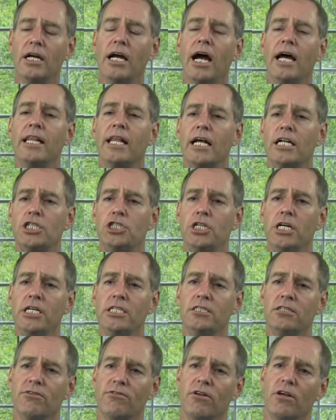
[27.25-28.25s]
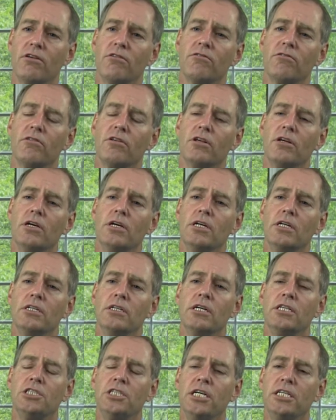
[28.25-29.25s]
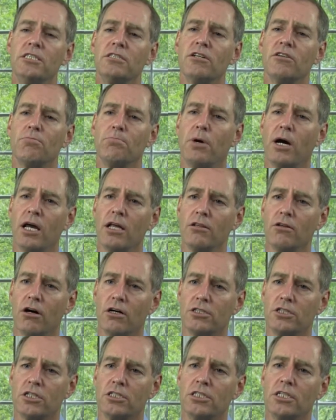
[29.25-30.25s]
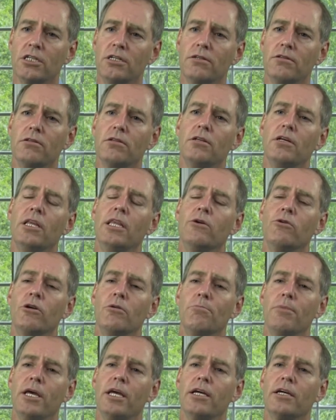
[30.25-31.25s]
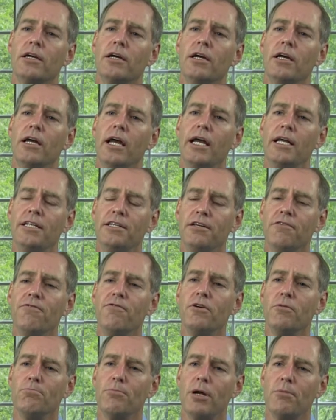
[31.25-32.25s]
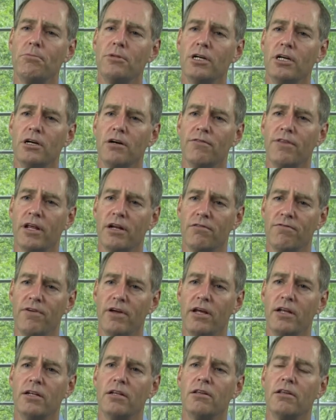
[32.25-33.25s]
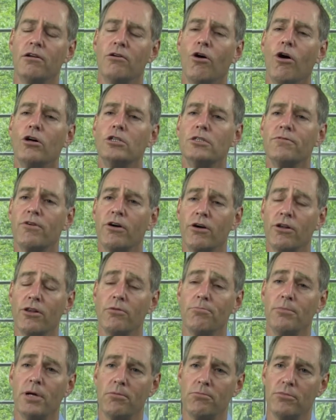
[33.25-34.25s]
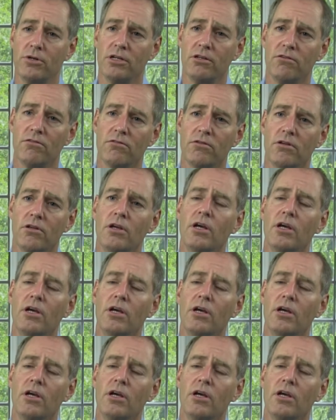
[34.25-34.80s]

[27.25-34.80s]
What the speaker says: And that changes us. It changes us biologically in that we make a different memory of that event than all of our other memories.